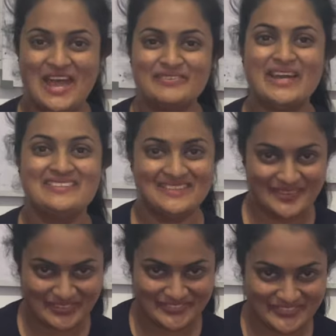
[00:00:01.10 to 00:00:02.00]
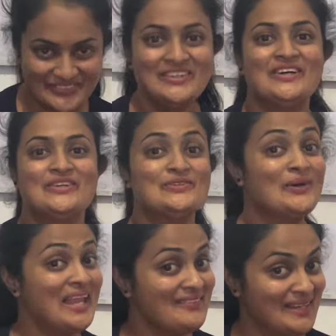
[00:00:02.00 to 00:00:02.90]
nice day all of you. You
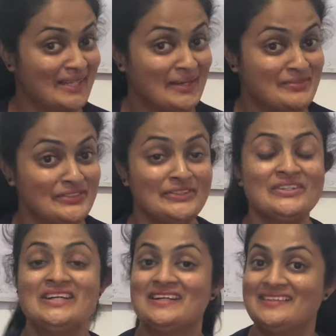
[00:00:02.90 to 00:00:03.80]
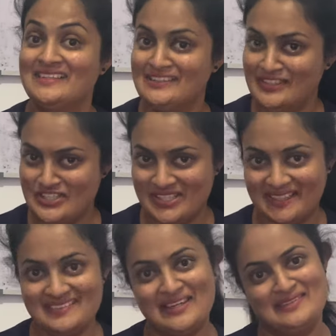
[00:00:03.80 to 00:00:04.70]
all are welcome to Dinitha
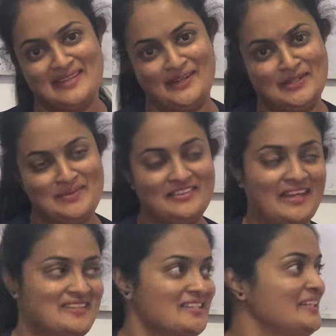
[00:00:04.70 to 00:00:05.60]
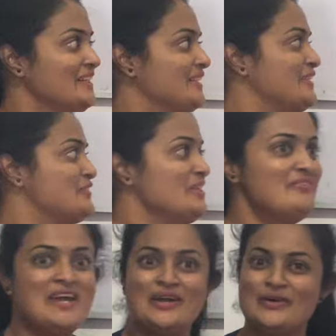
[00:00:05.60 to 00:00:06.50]
Nishanka Science Academy, right? Today
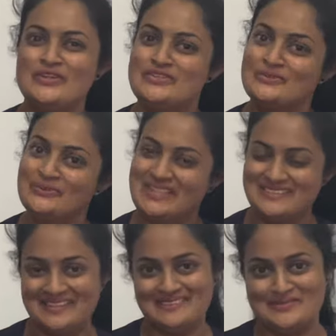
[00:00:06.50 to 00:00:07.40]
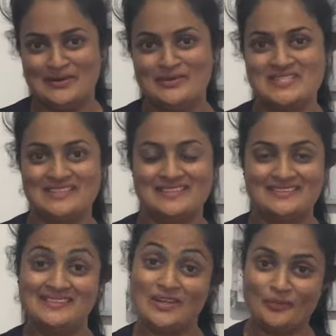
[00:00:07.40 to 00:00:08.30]
we are going to discuss about
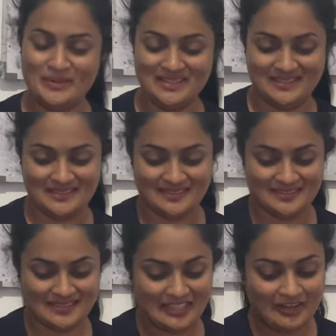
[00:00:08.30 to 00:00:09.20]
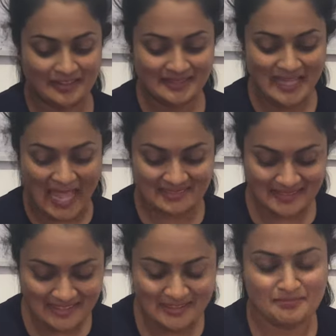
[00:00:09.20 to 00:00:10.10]
the topic called
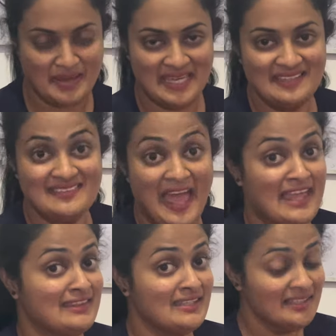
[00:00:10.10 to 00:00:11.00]
acid, base and the